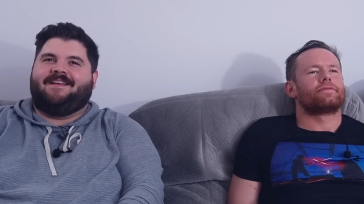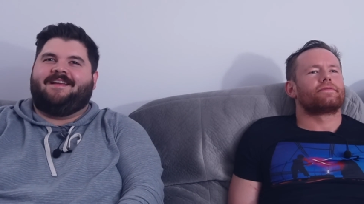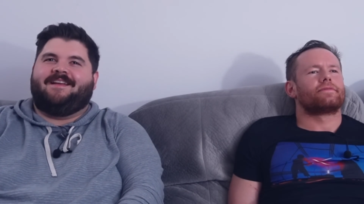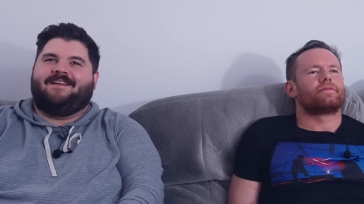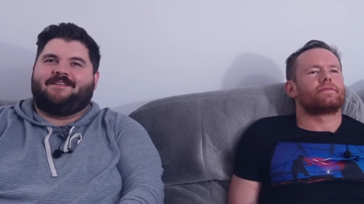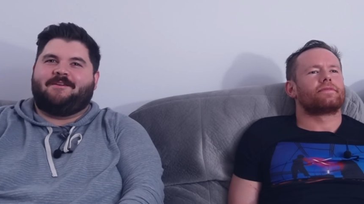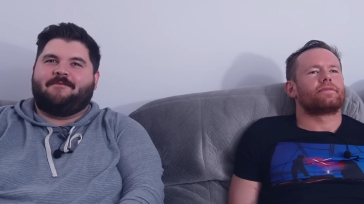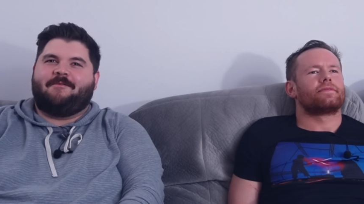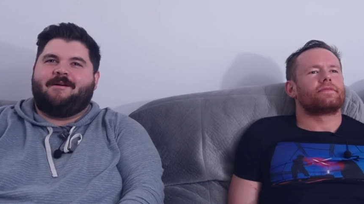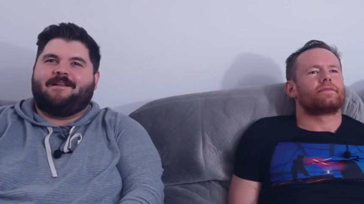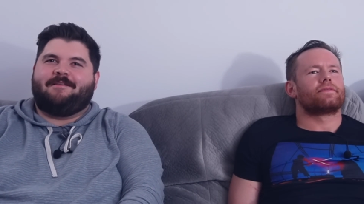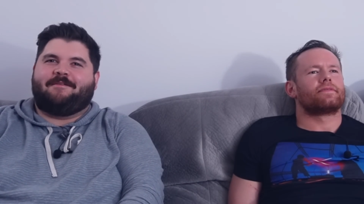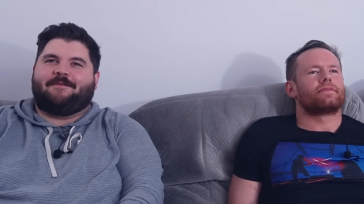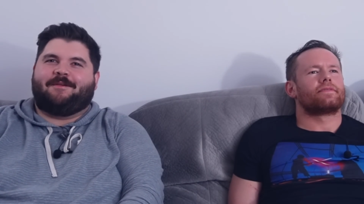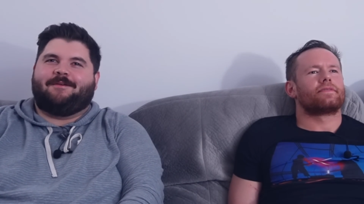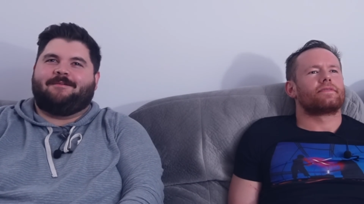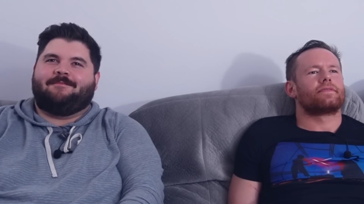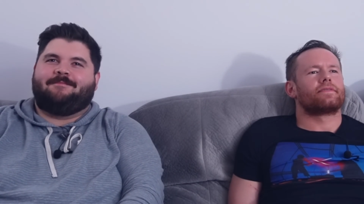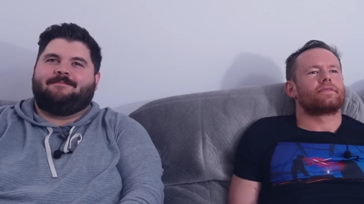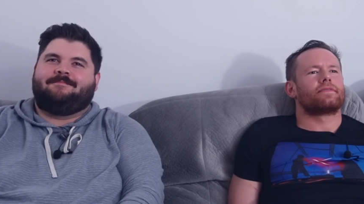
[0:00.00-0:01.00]
Speaker 1: yeah, do
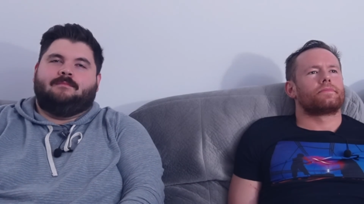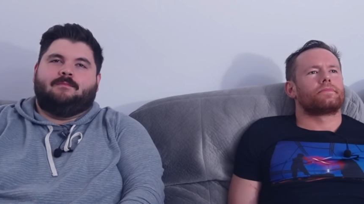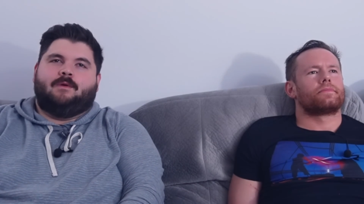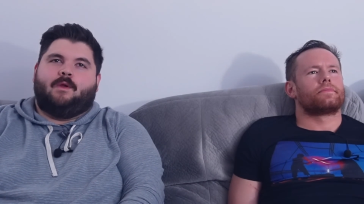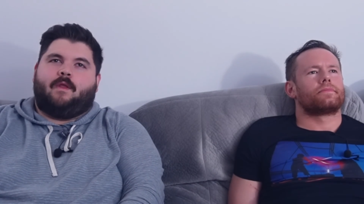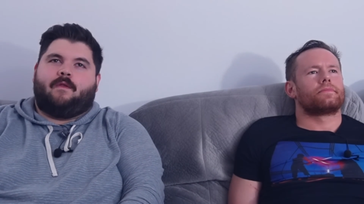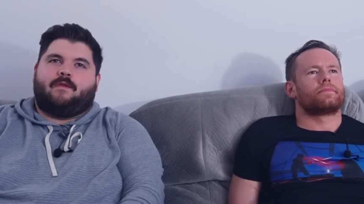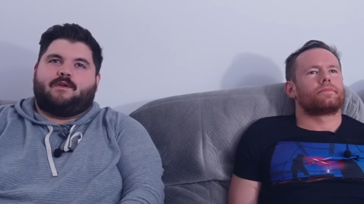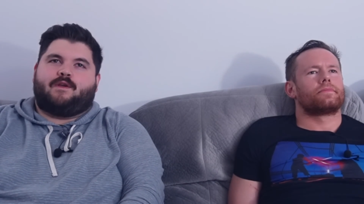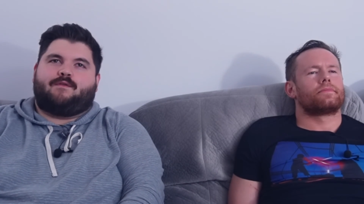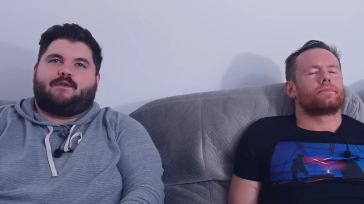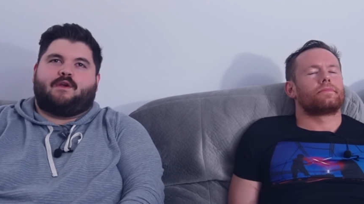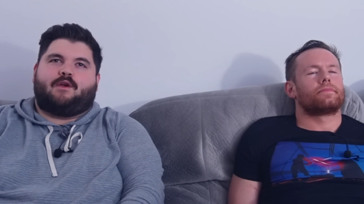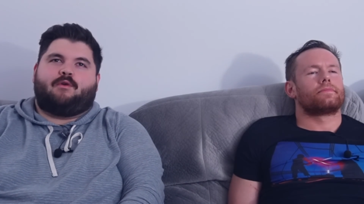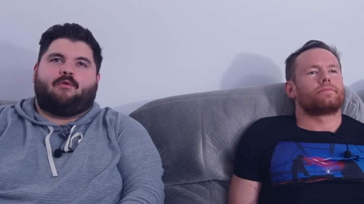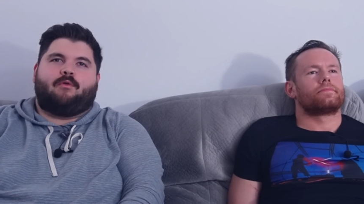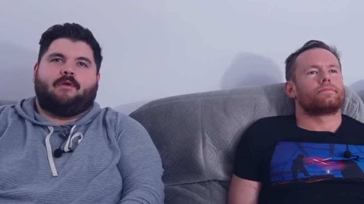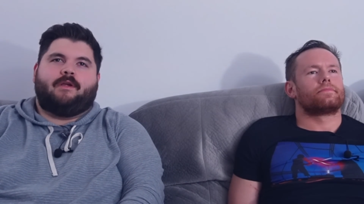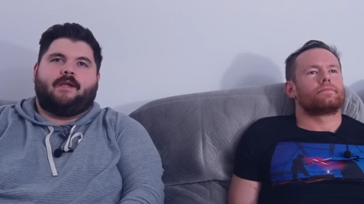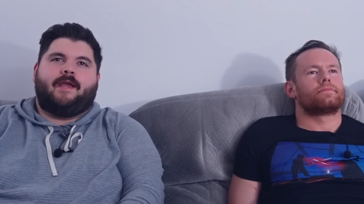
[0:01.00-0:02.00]
anything. Well, they'll have to
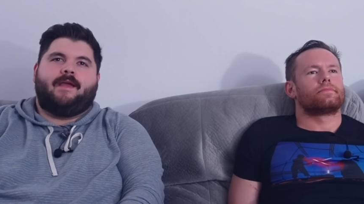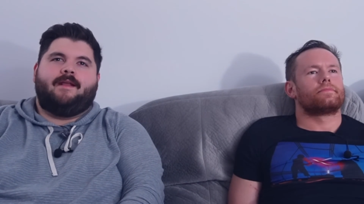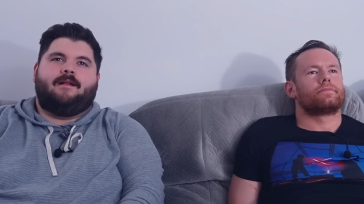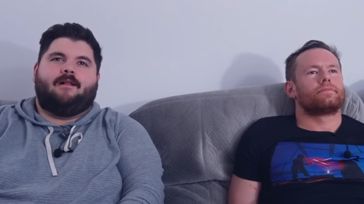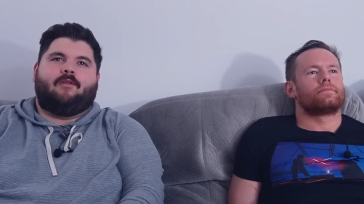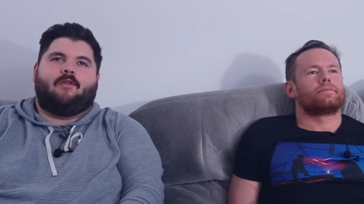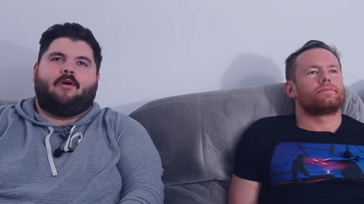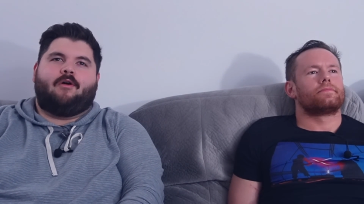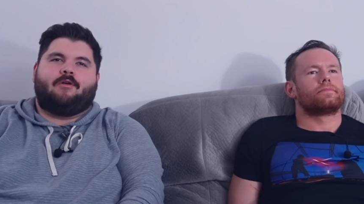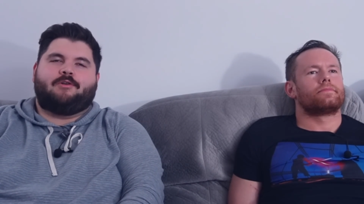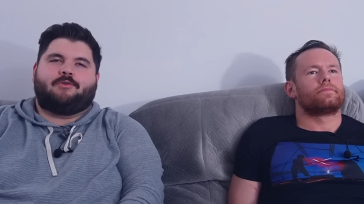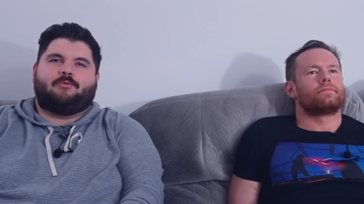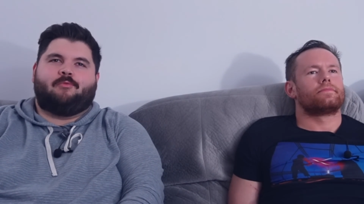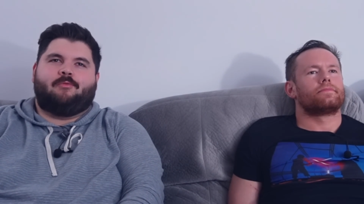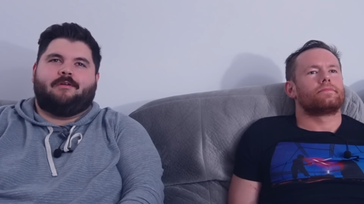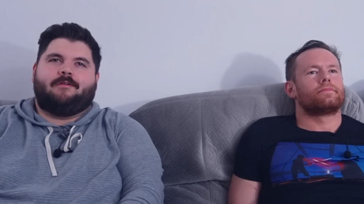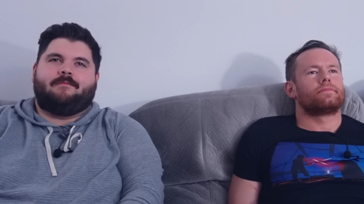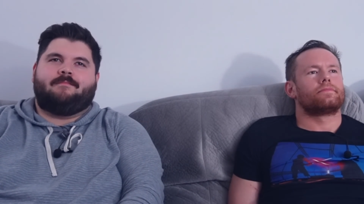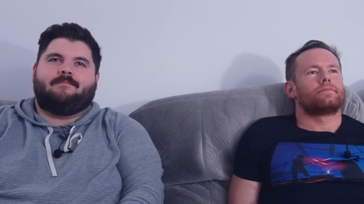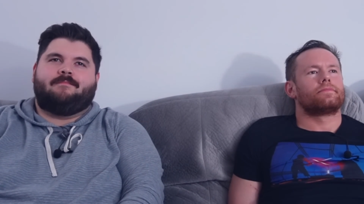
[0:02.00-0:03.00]
create a large one.